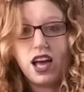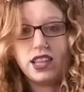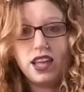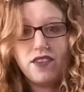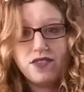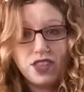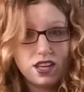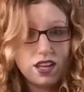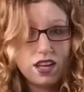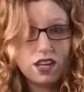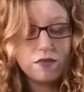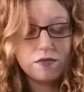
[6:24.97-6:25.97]
I love
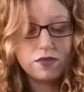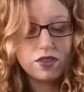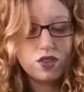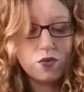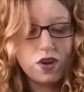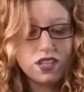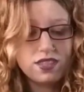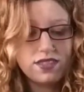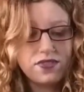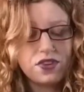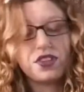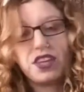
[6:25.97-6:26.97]
the ones
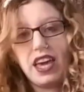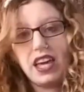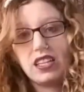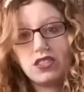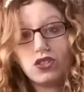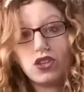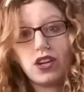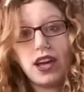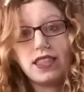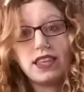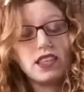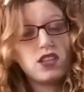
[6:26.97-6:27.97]
for the kids. Look,
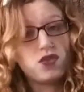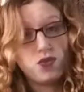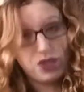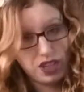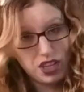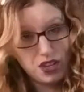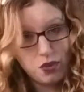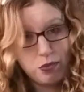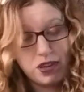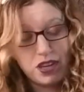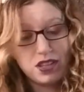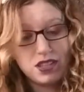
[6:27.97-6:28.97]
I think they look really cute
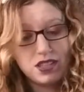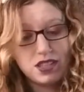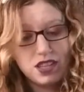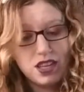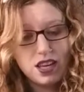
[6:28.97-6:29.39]
because